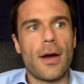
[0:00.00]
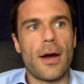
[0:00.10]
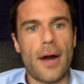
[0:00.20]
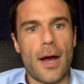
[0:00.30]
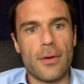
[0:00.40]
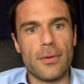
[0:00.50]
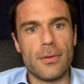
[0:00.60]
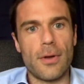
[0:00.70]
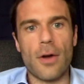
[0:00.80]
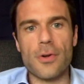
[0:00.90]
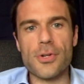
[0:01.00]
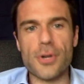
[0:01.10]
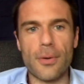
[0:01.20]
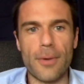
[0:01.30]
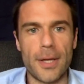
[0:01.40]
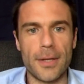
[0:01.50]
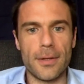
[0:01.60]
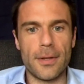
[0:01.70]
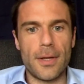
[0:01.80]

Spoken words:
around onshore wind.